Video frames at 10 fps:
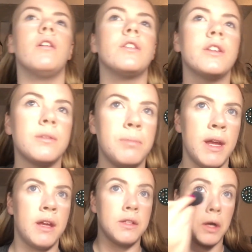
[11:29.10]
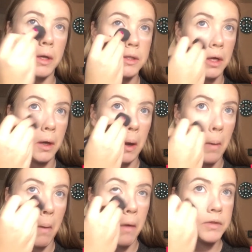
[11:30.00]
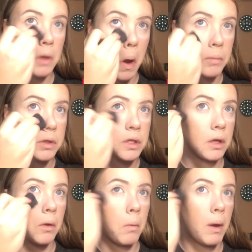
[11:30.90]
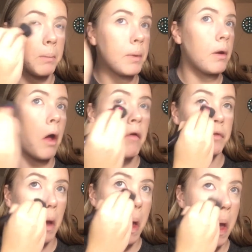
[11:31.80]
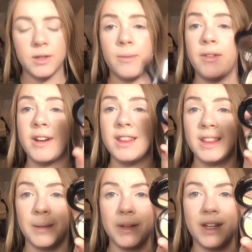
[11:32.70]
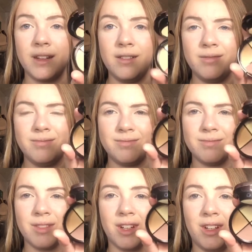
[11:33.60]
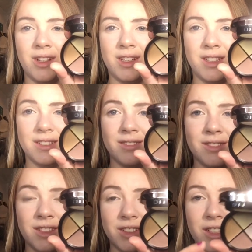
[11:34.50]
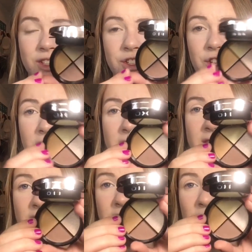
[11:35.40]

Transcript: this bake is already starting to come off, so I'm just gonna wipe it off. So I'm very limited on shades, as